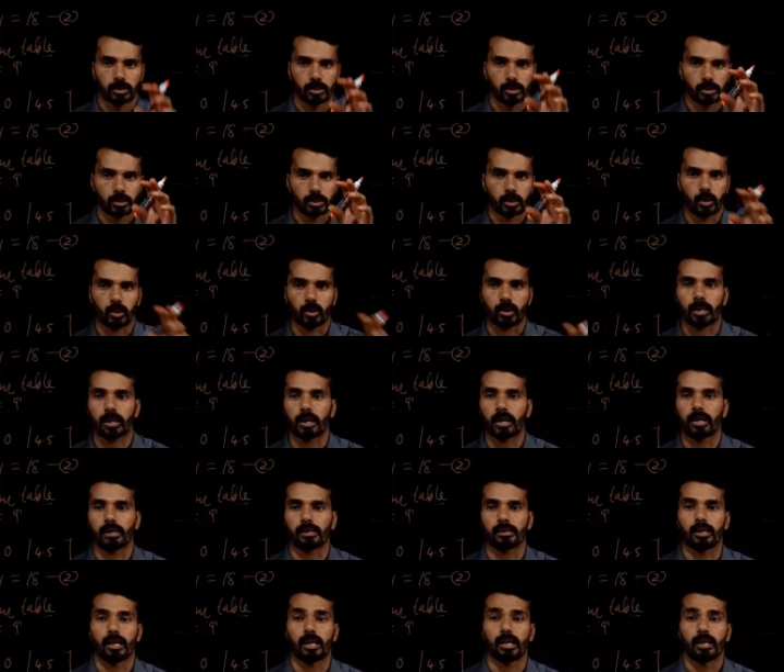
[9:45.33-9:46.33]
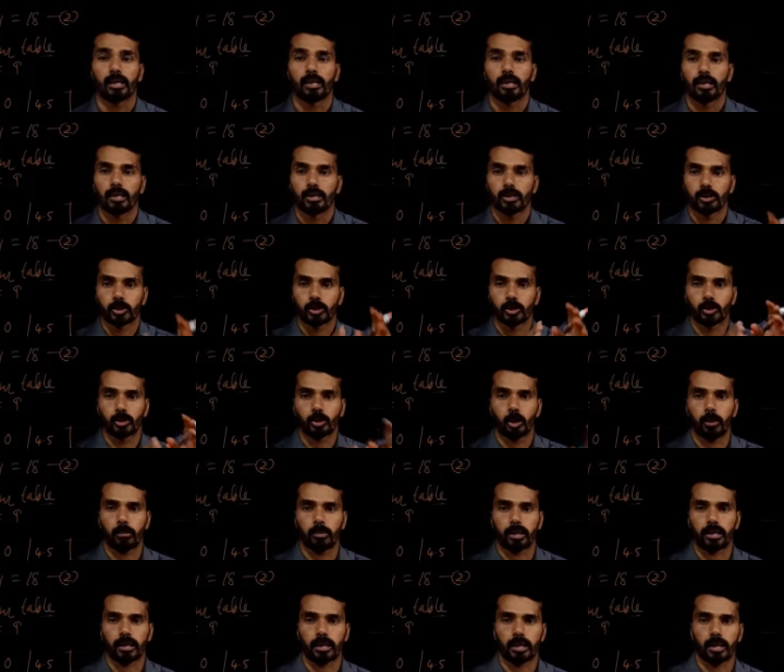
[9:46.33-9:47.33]
So here the
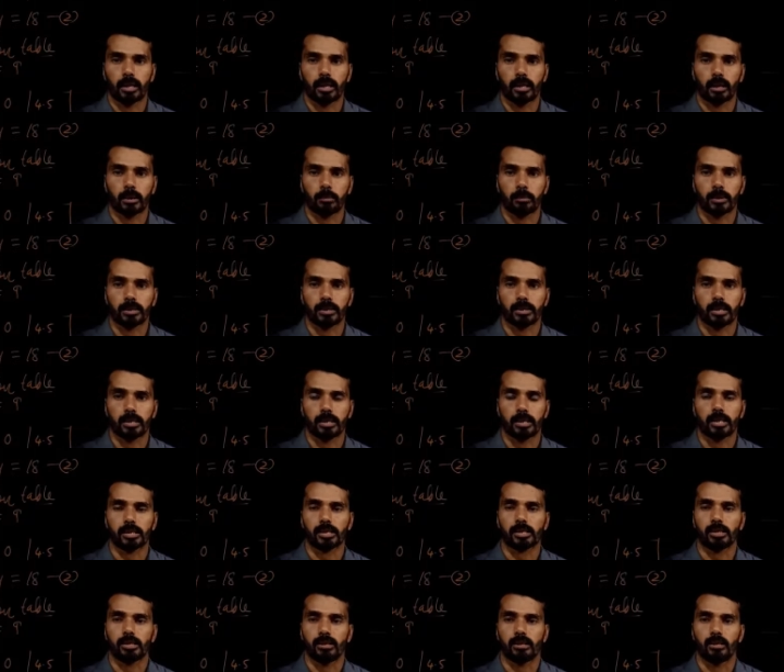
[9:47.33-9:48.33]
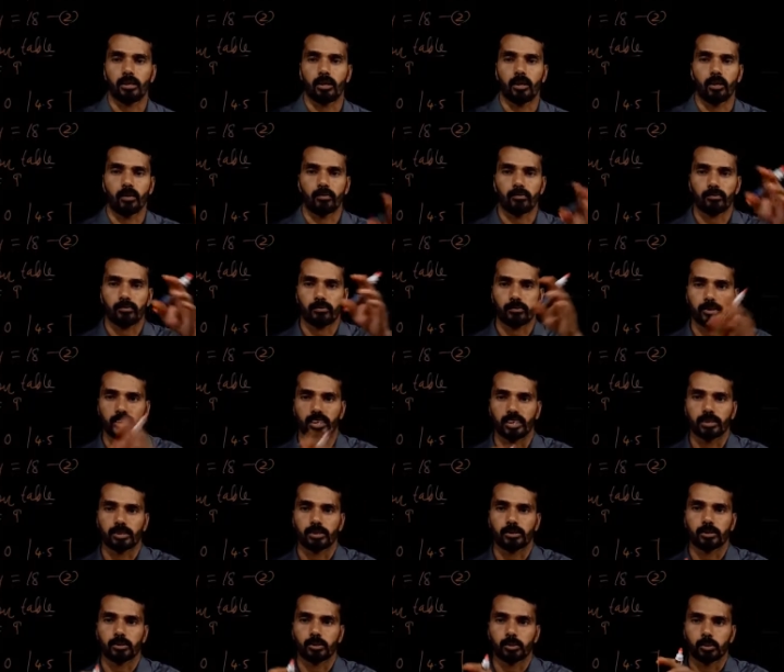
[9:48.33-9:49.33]
geometrical representation of
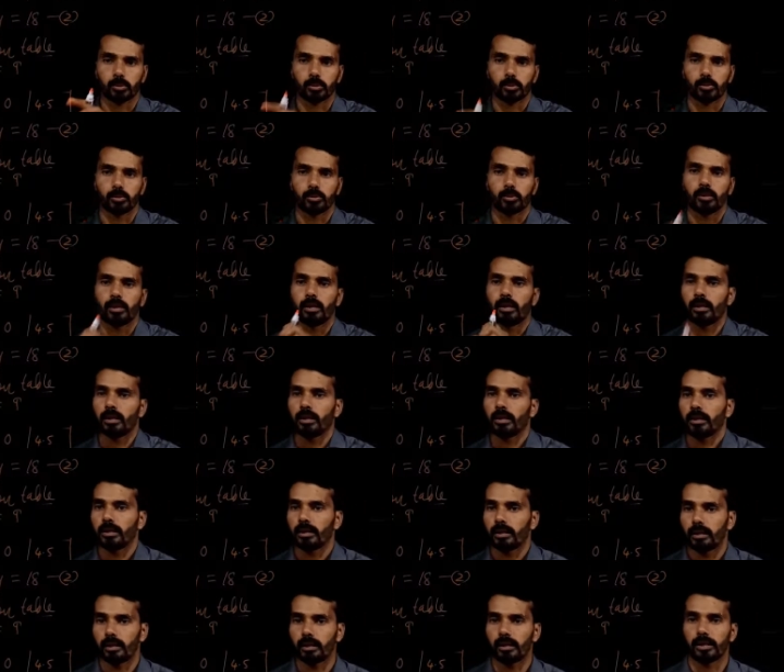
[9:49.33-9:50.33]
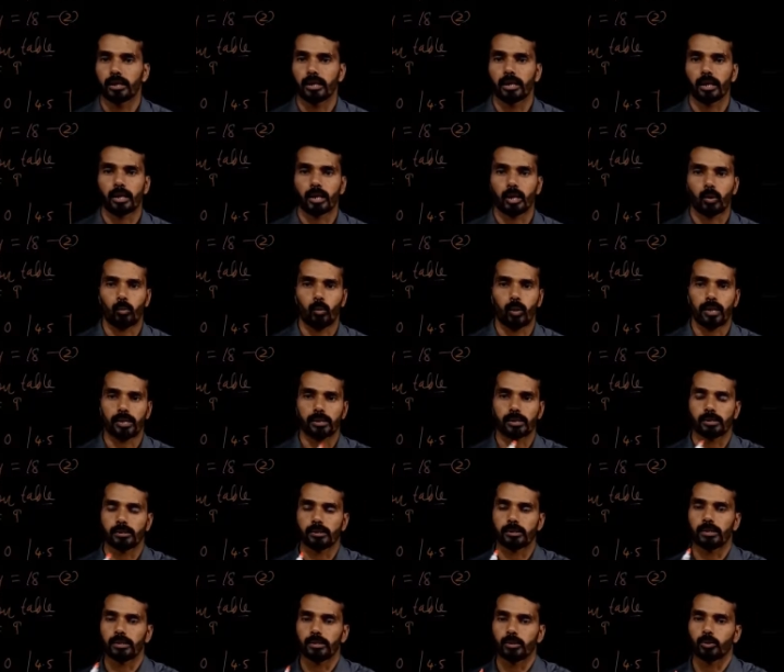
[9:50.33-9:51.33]
these 2 linear
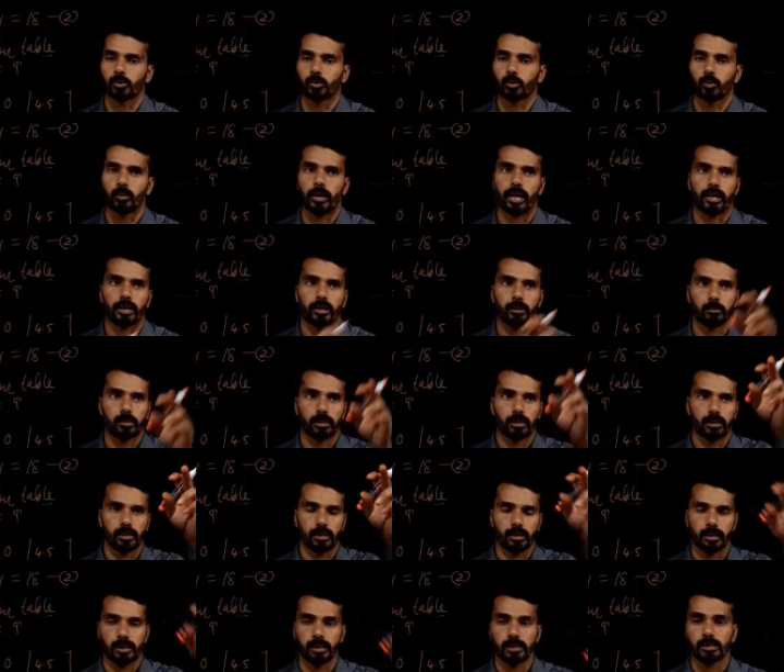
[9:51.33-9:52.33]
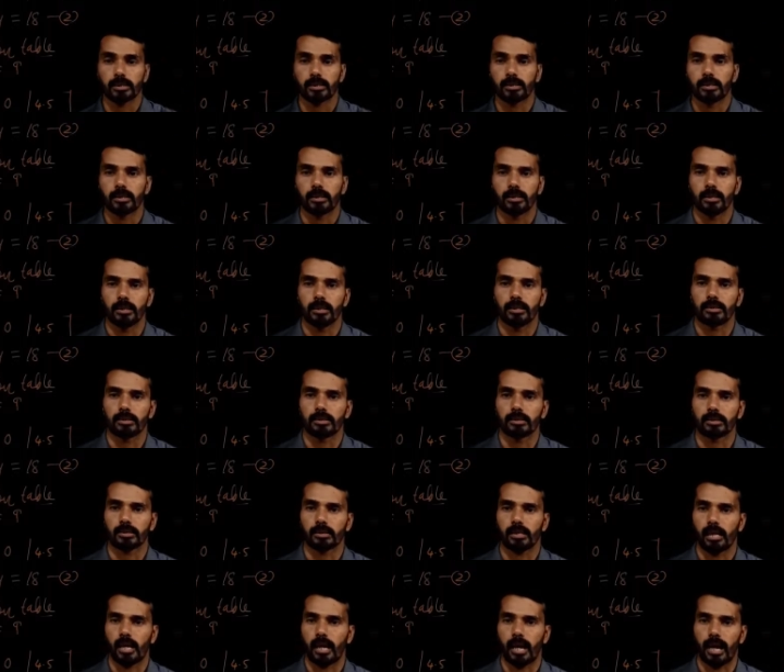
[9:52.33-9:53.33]
equations in 2 variables is this
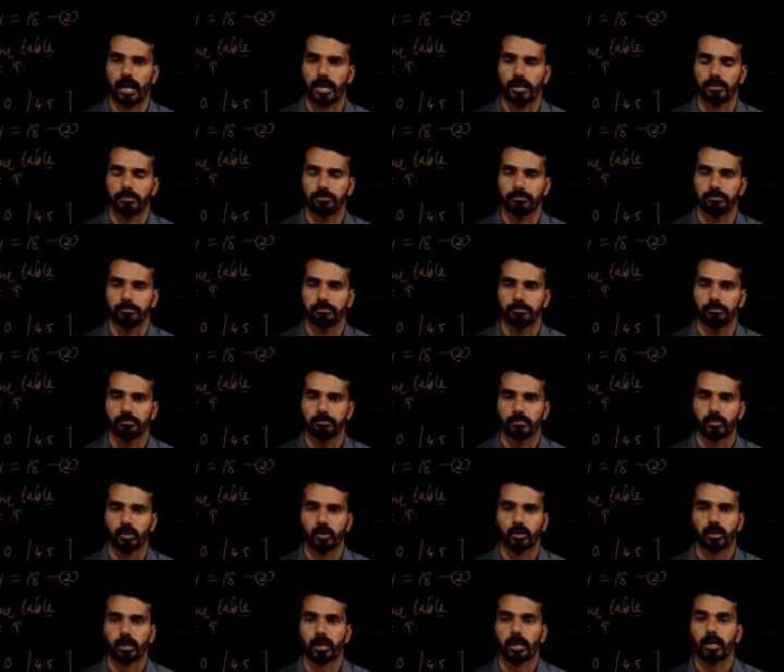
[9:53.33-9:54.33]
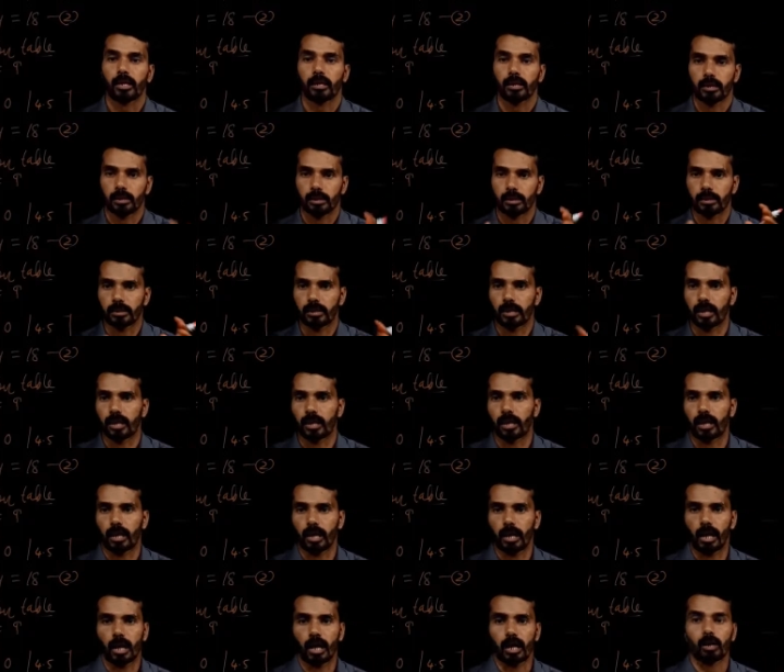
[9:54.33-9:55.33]
line. Okay, they
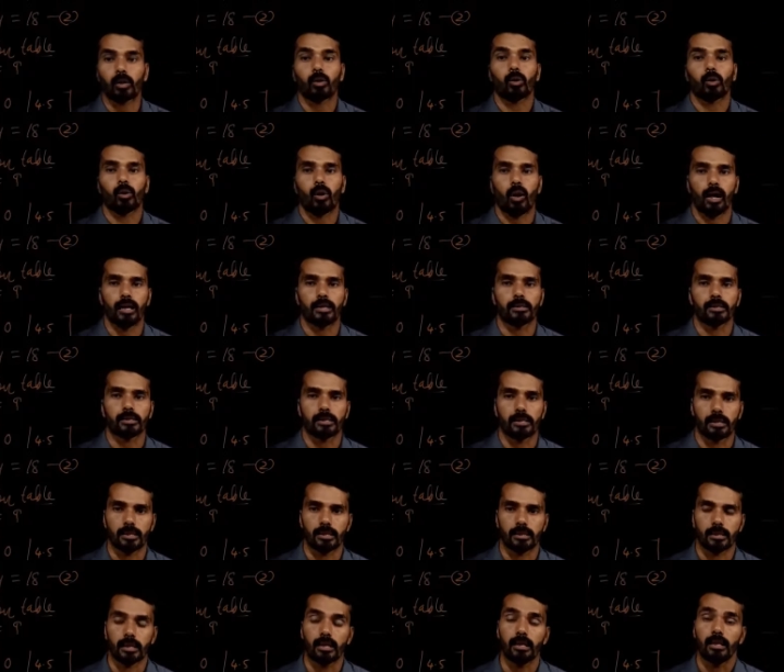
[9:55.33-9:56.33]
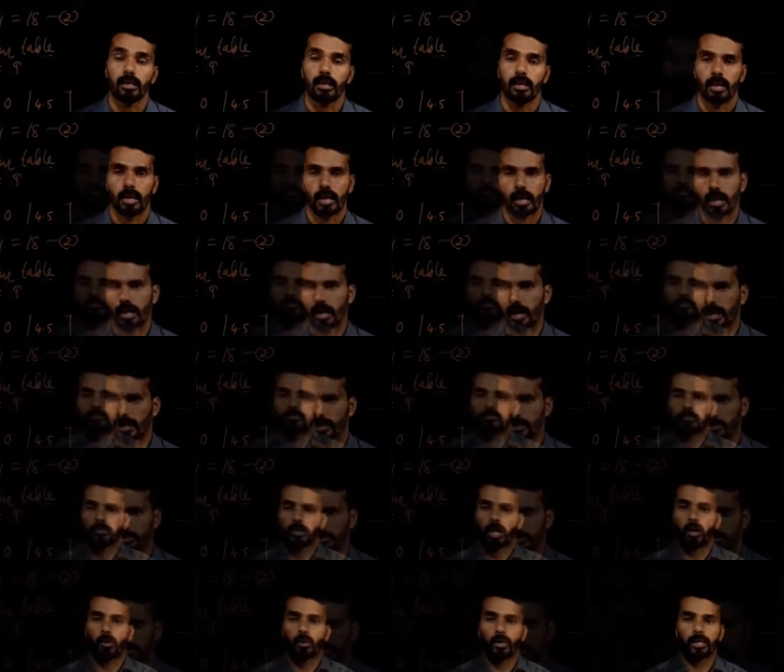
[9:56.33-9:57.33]
are coincidental line.
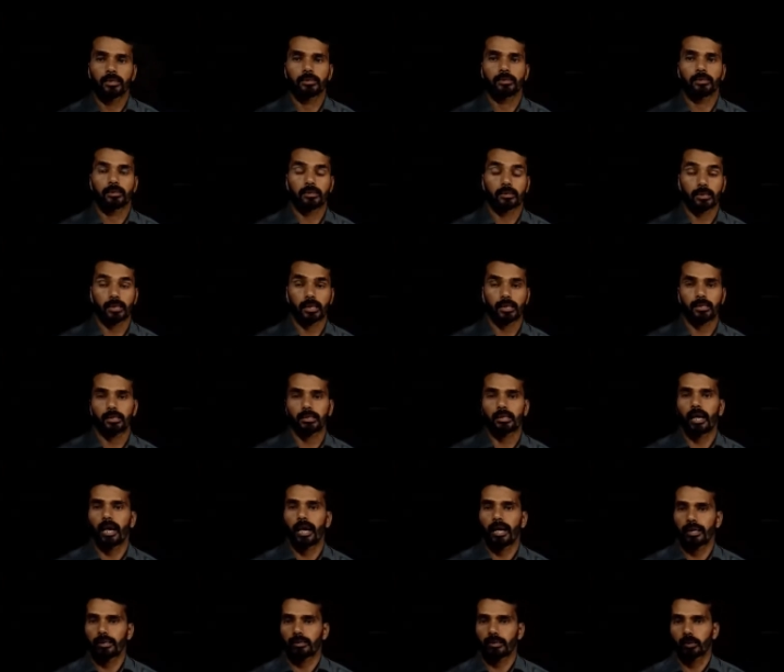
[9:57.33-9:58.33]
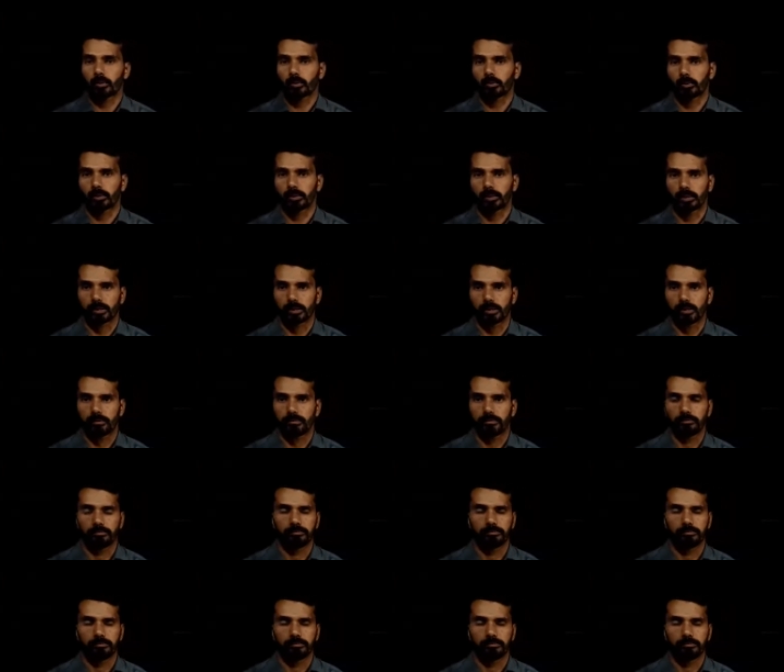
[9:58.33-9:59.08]
Now let's check another question.